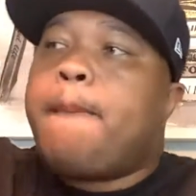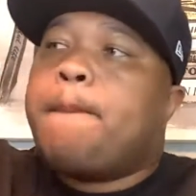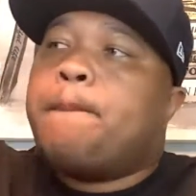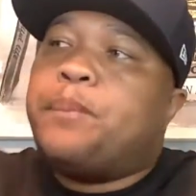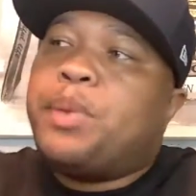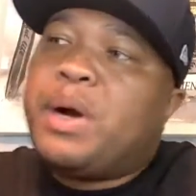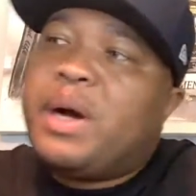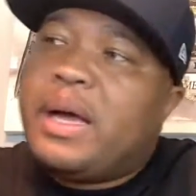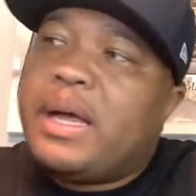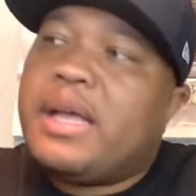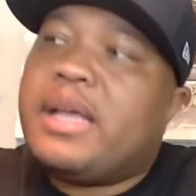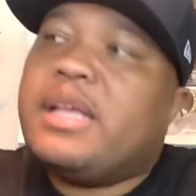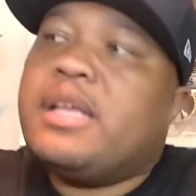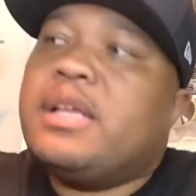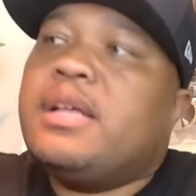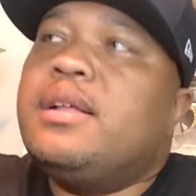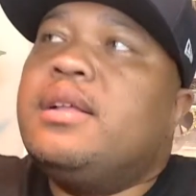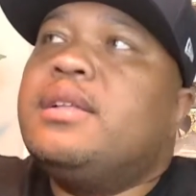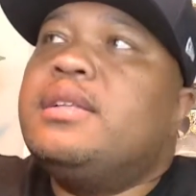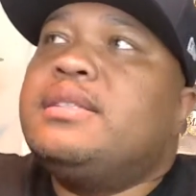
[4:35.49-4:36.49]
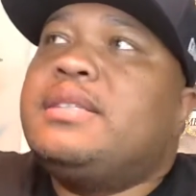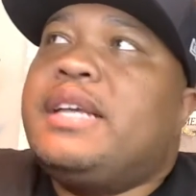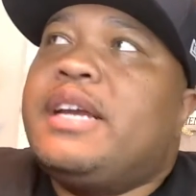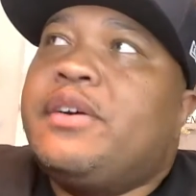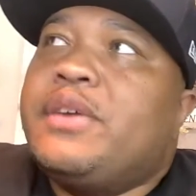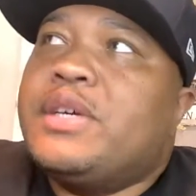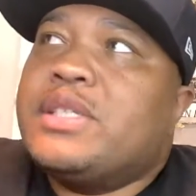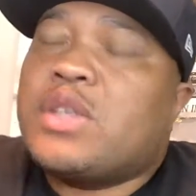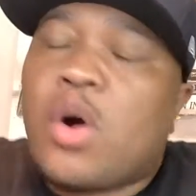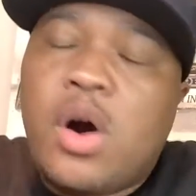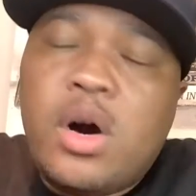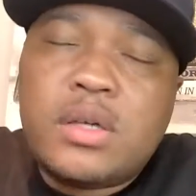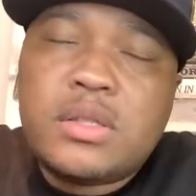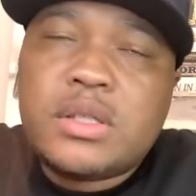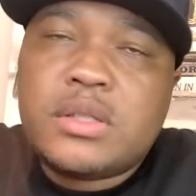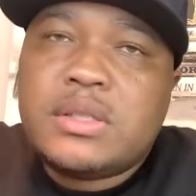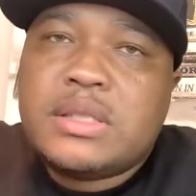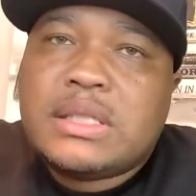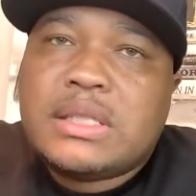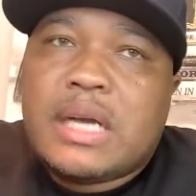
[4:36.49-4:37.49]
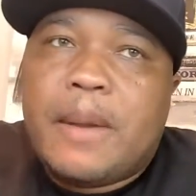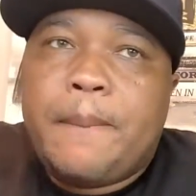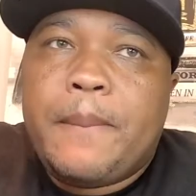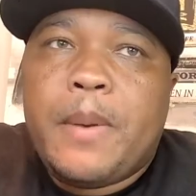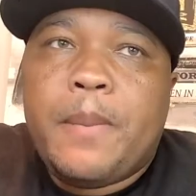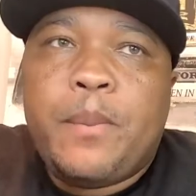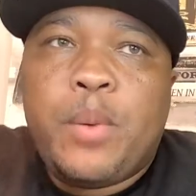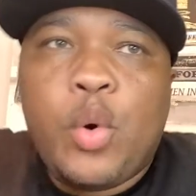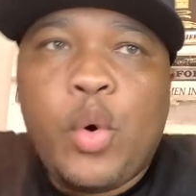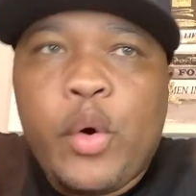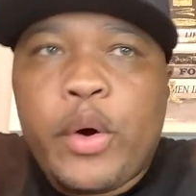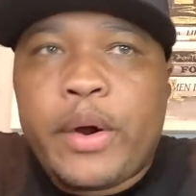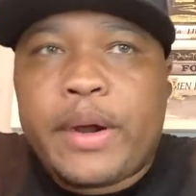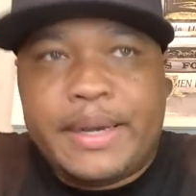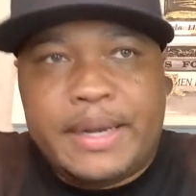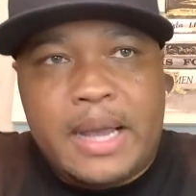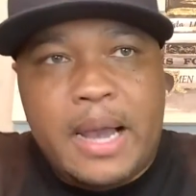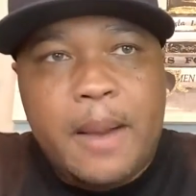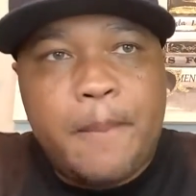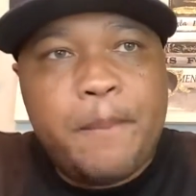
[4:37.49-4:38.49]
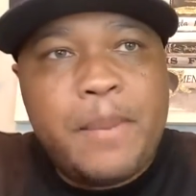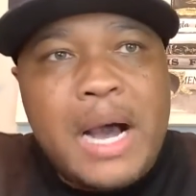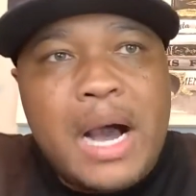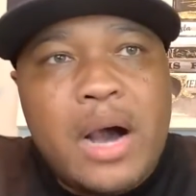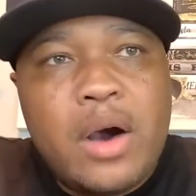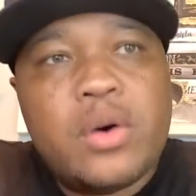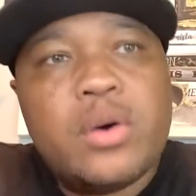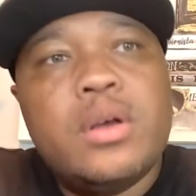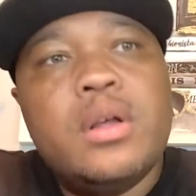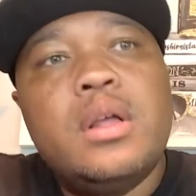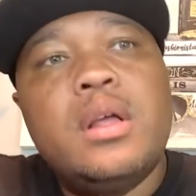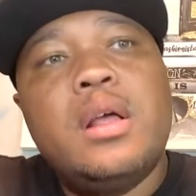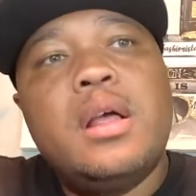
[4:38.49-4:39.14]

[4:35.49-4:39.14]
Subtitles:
But there is also something important about